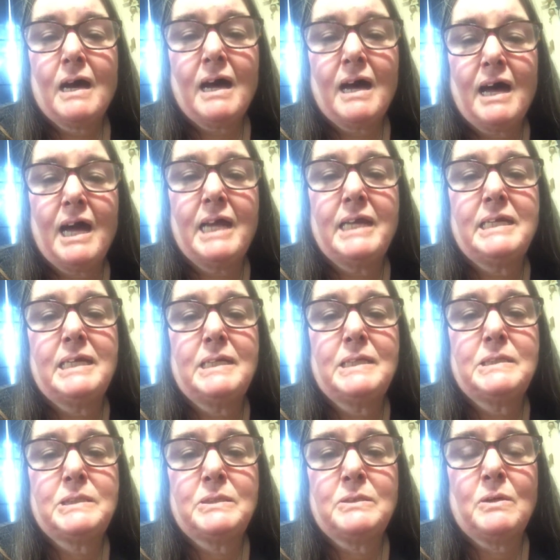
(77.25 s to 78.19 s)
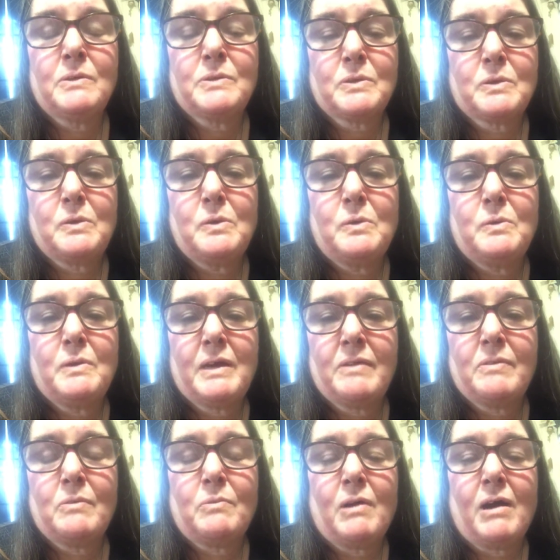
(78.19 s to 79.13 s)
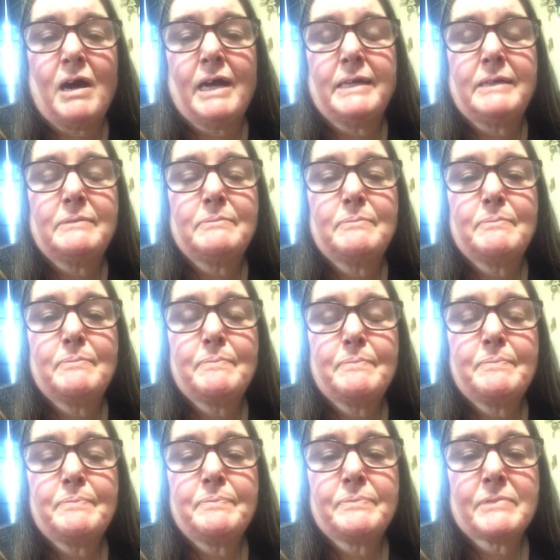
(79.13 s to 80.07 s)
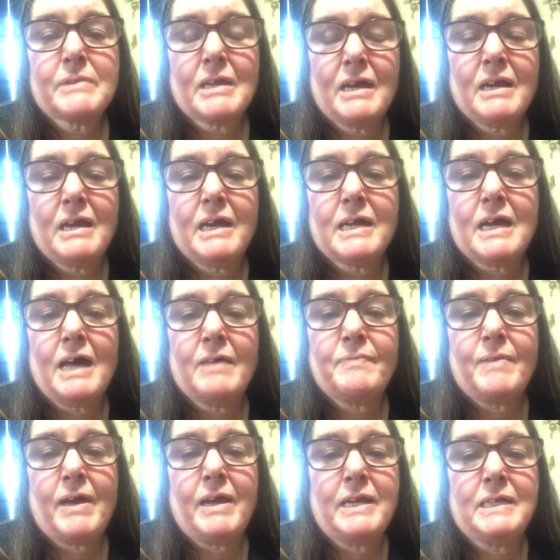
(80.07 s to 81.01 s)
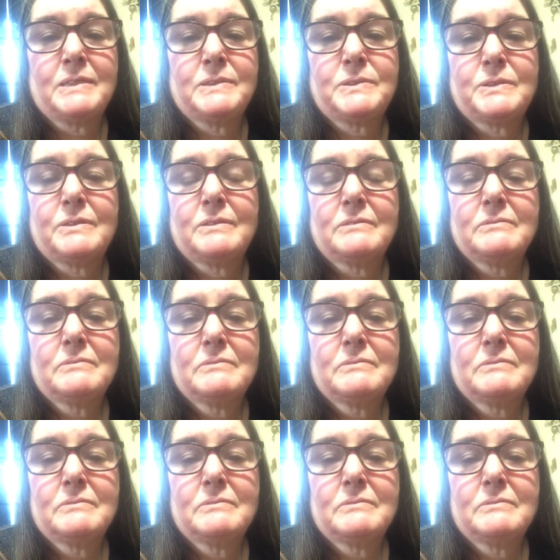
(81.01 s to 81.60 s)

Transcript: I needed to know the who and the why. And I got that answer.